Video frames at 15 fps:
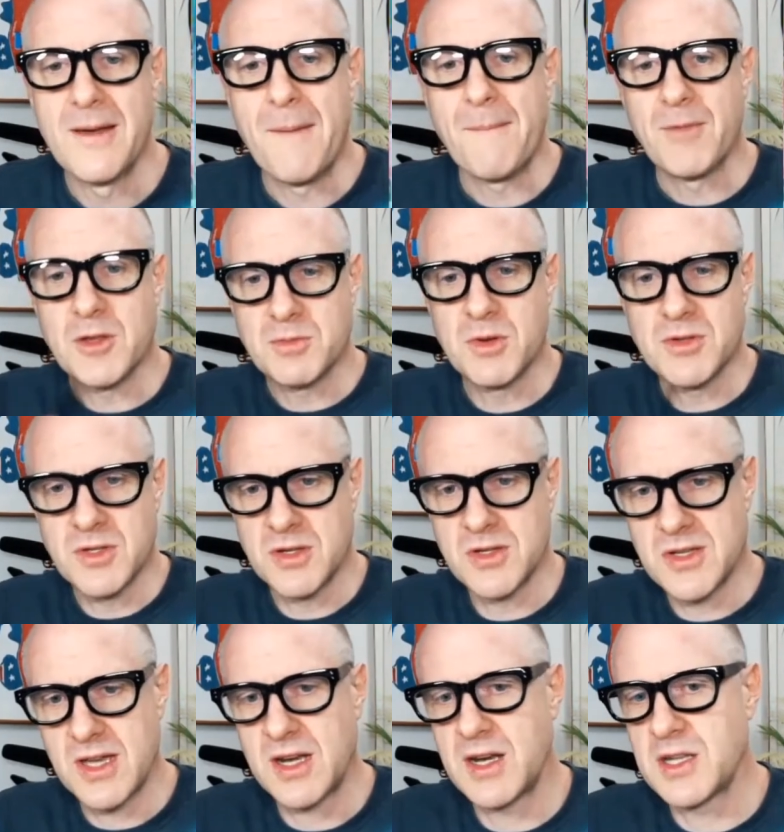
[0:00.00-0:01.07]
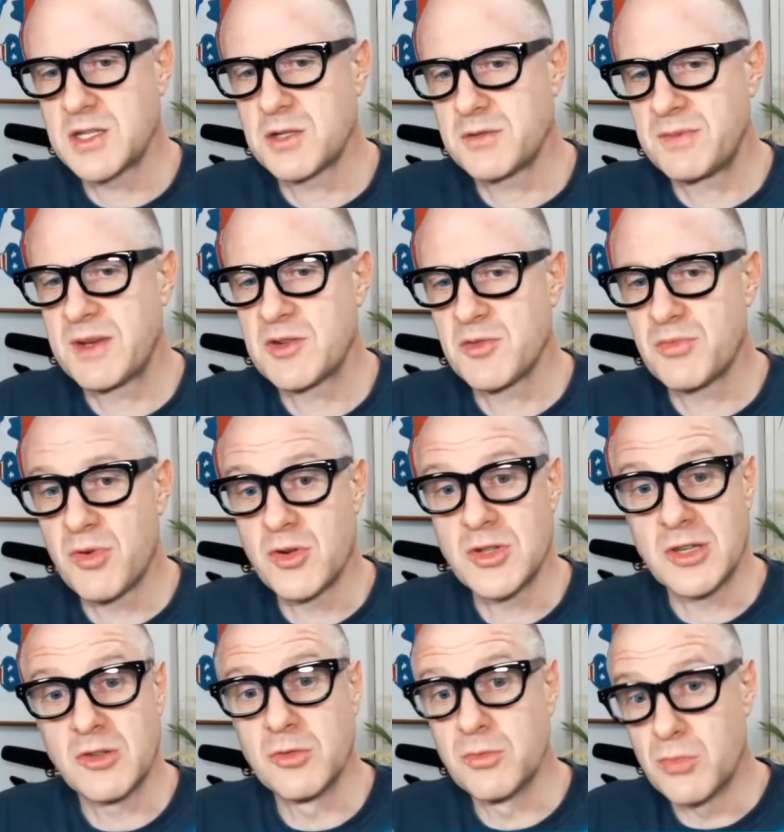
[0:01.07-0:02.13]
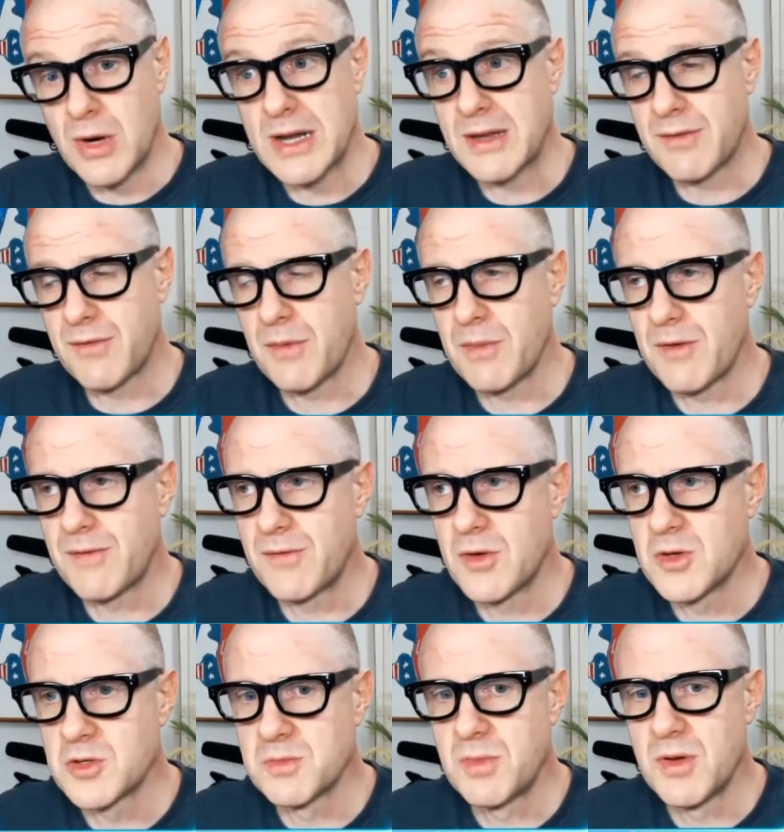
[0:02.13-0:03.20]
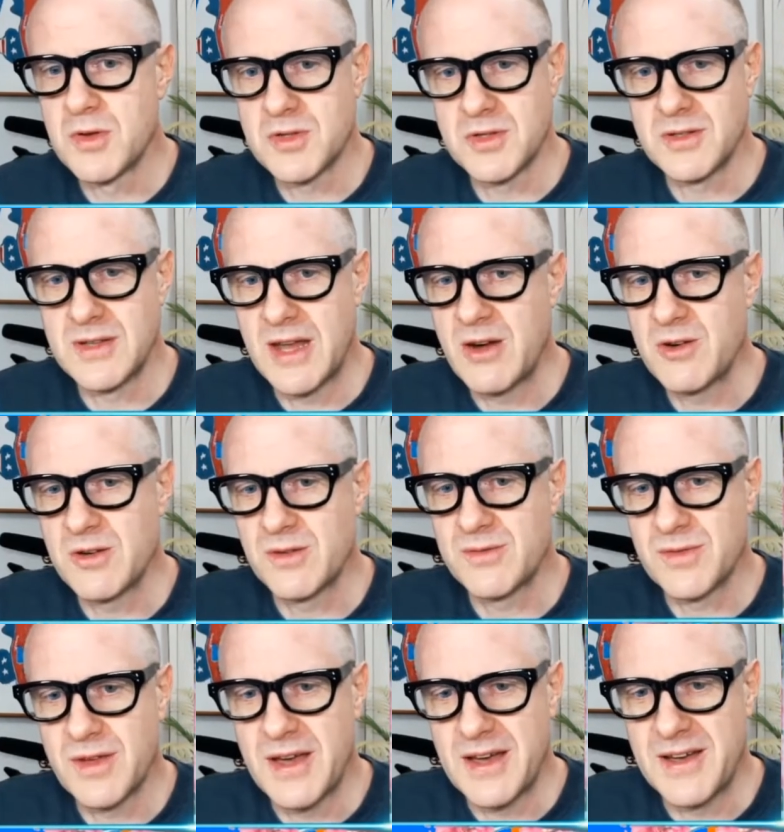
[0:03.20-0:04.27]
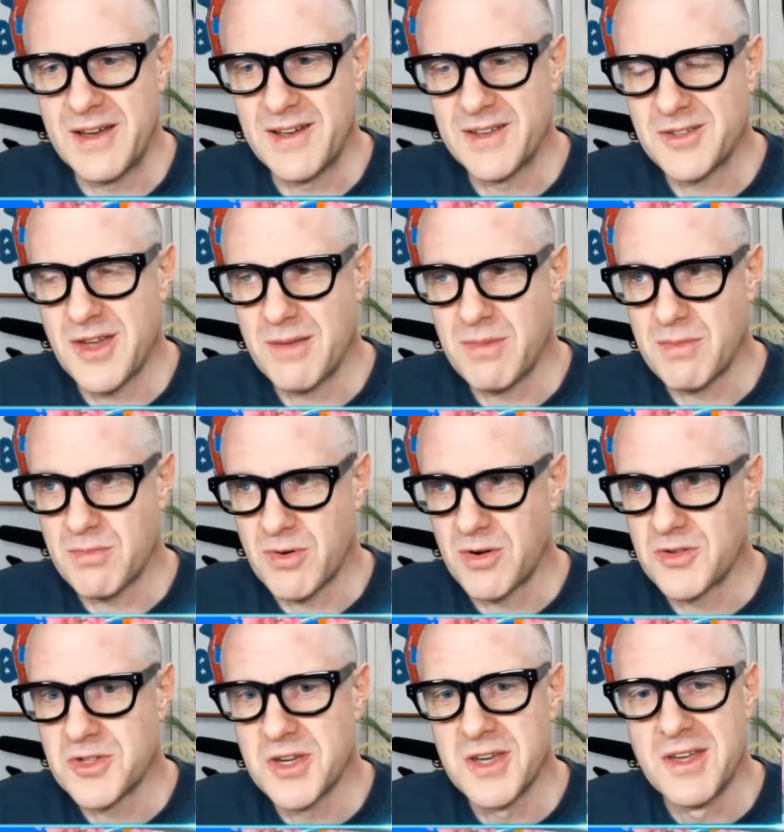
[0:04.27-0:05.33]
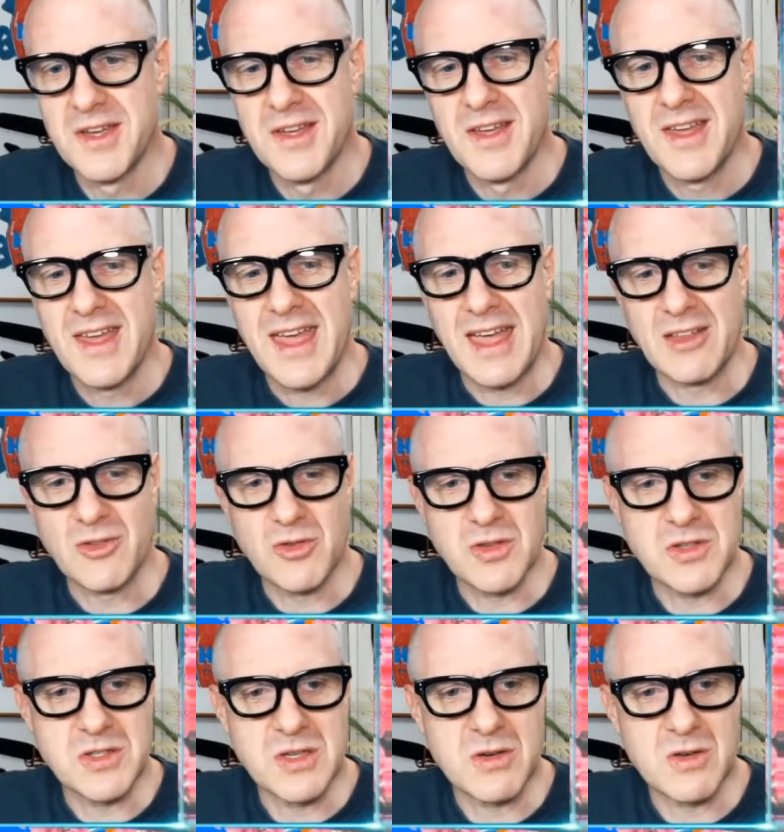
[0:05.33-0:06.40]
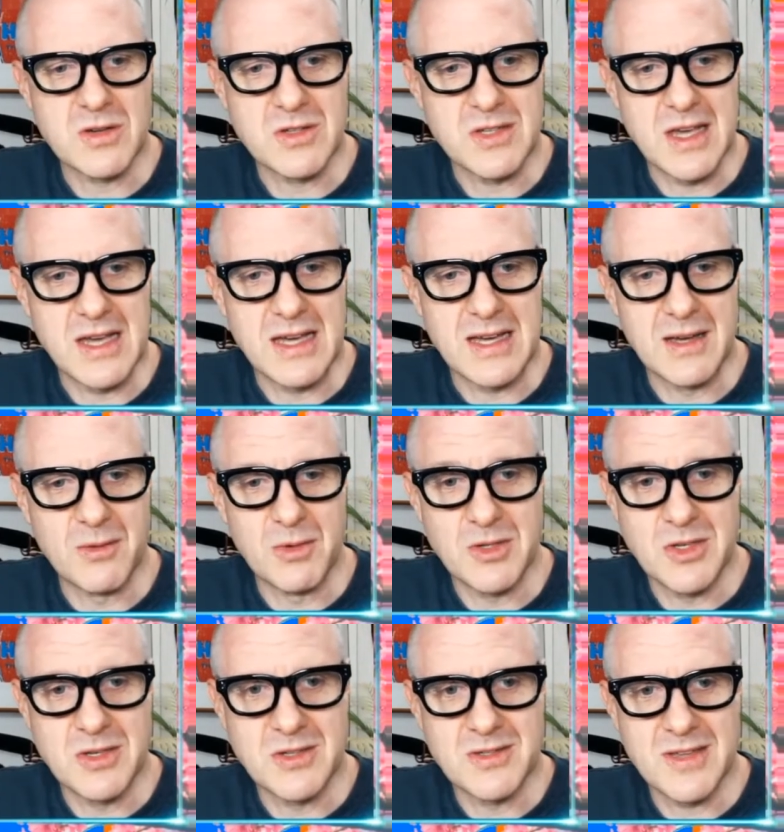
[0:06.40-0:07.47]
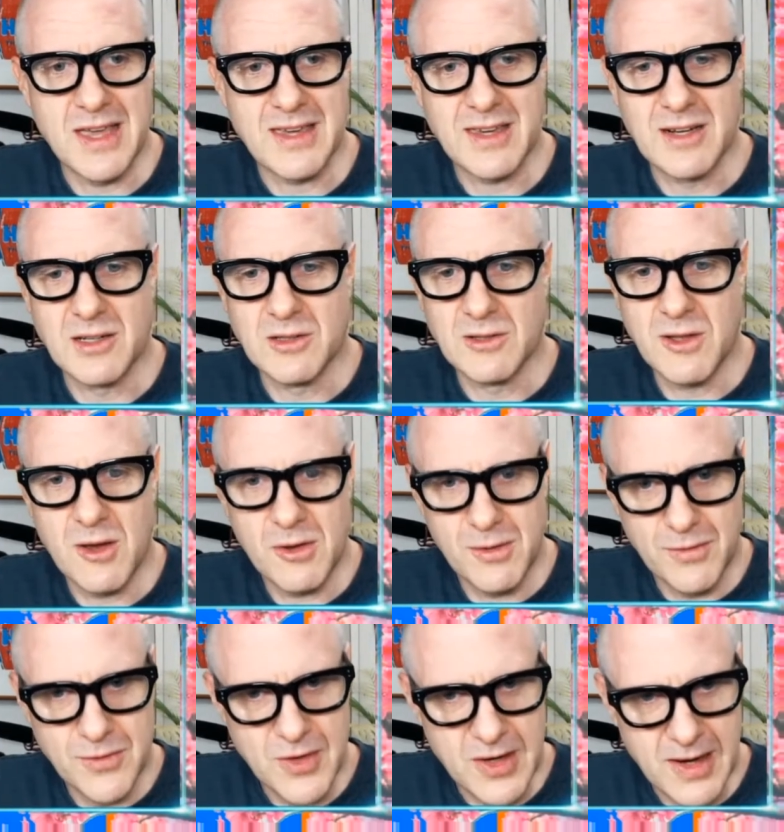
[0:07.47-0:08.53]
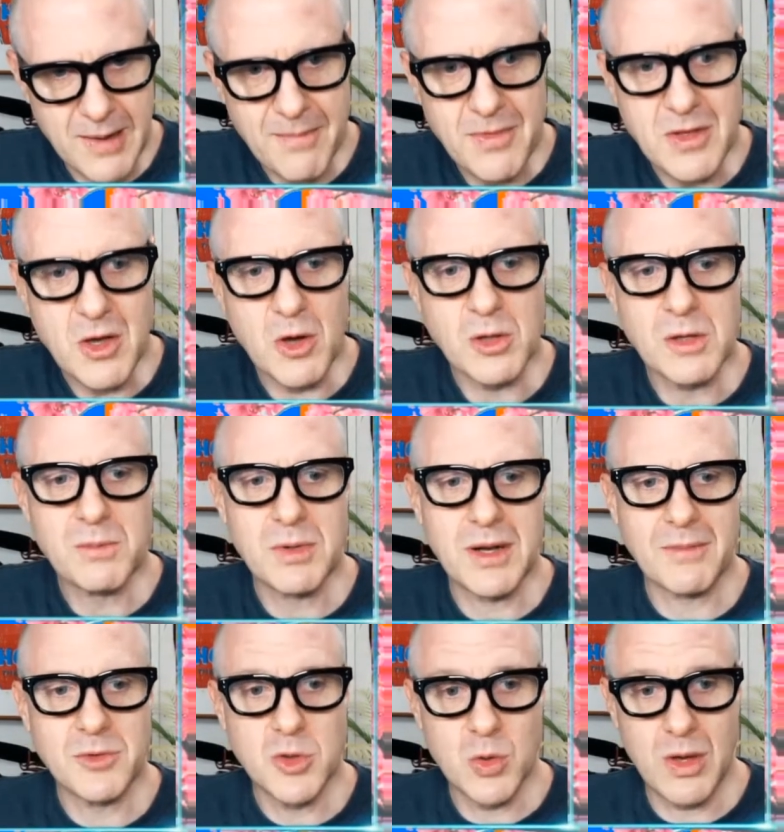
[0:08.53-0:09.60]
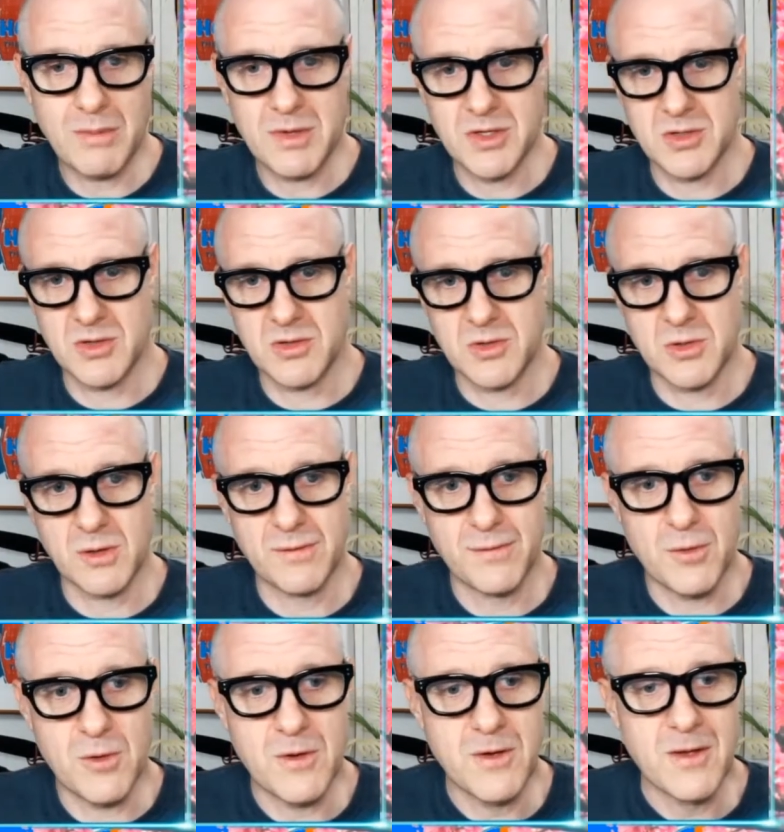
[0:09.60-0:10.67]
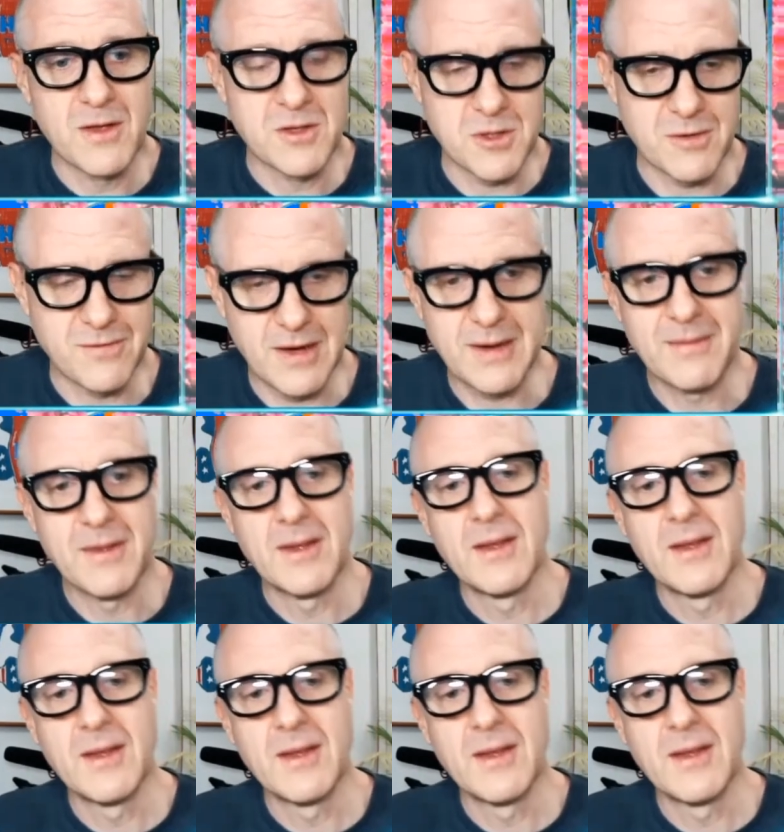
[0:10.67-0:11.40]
This person decided as a special project to break from the first person narrative type approach and do the series, which he's taken a lot of time. They only put up two episodes so far.